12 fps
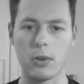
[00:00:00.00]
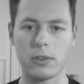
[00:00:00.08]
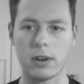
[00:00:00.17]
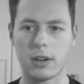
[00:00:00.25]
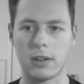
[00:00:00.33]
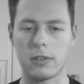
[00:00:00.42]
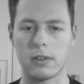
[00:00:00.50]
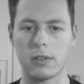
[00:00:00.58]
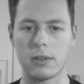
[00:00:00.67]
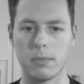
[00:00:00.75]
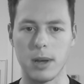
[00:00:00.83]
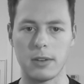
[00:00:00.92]
on a
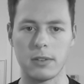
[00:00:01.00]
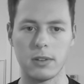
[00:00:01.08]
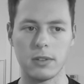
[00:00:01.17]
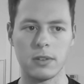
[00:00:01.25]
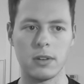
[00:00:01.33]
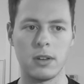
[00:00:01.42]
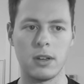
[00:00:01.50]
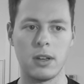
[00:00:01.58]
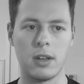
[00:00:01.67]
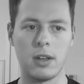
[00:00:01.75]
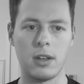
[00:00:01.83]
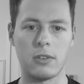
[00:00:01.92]
consistent basis
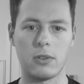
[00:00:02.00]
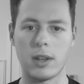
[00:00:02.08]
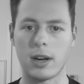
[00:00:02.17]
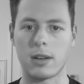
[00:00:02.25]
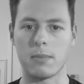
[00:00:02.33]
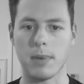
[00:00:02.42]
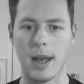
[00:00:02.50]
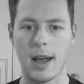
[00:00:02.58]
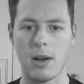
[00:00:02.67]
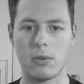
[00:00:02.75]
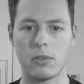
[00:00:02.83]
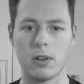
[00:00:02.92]
so that it
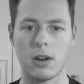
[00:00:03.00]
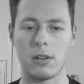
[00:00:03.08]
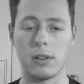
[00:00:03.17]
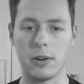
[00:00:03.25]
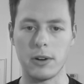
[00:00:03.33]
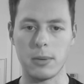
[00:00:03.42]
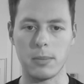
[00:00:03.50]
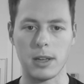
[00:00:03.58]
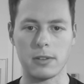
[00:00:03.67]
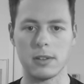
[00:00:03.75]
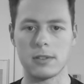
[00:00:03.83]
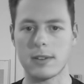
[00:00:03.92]
compounds on a linear
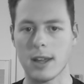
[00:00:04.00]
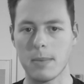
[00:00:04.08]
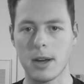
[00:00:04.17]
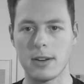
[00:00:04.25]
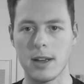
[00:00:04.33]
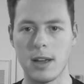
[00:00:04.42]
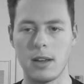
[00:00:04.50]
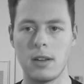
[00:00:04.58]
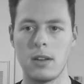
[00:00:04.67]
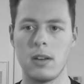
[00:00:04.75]
basis day by day